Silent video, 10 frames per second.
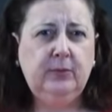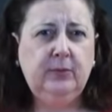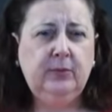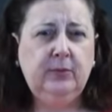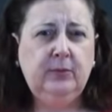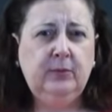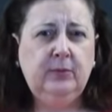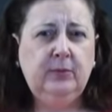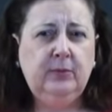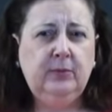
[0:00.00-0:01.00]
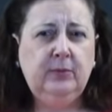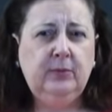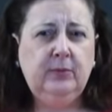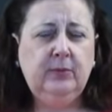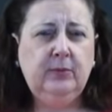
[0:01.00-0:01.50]
its mark
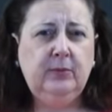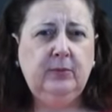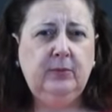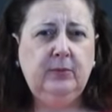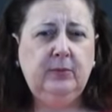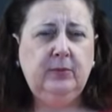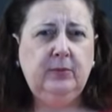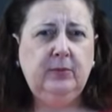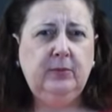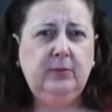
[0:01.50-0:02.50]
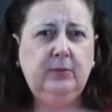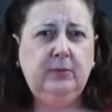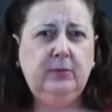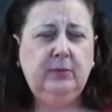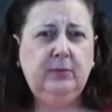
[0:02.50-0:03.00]
is
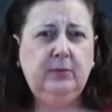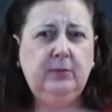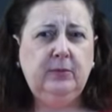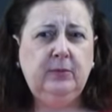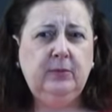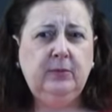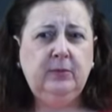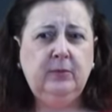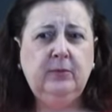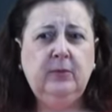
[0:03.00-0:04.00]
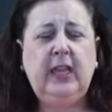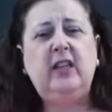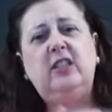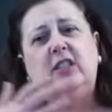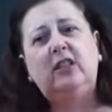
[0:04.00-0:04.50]
um
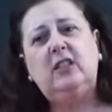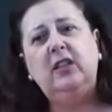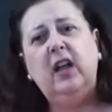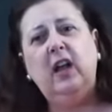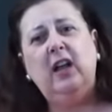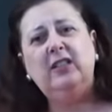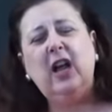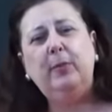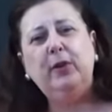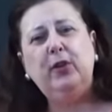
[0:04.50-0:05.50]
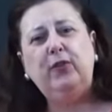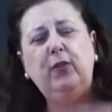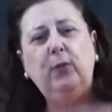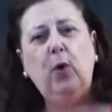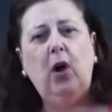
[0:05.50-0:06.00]
like a, sign. A W
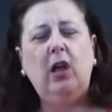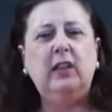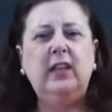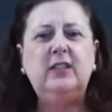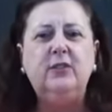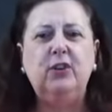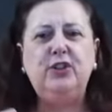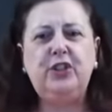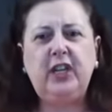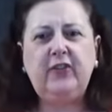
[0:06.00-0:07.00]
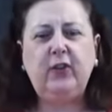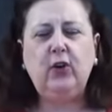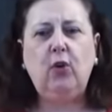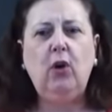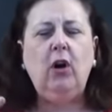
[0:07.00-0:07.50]
Wallace or a G for
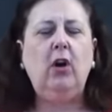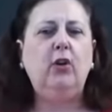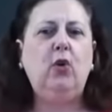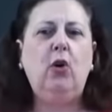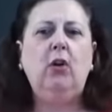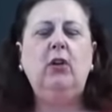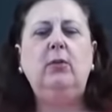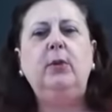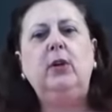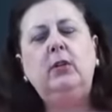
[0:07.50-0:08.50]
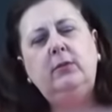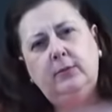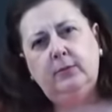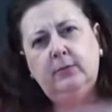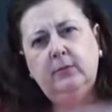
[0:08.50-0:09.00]
Gore or Gorham or
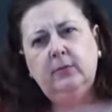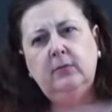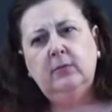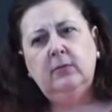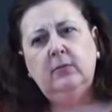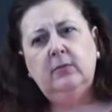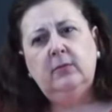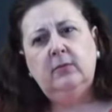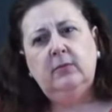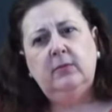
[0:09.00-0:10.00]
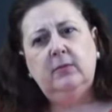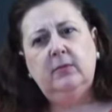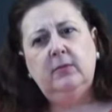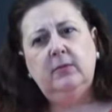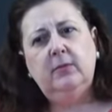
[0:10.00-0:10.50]
Mo- Mogensen?